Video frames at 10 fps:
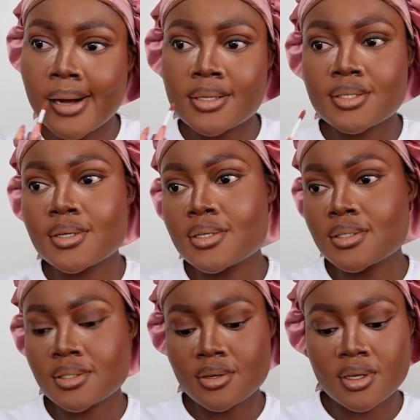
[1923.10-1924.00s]
So because
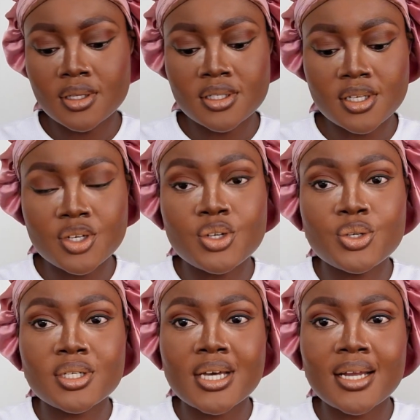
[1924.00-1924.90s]
it's a
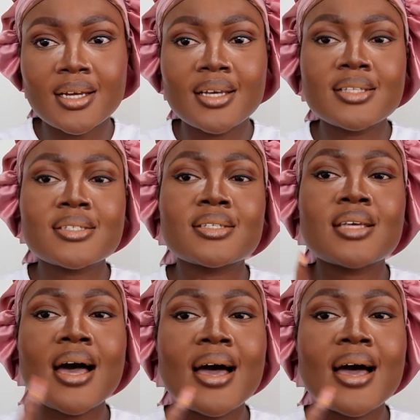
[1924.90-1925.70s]
nude color, it's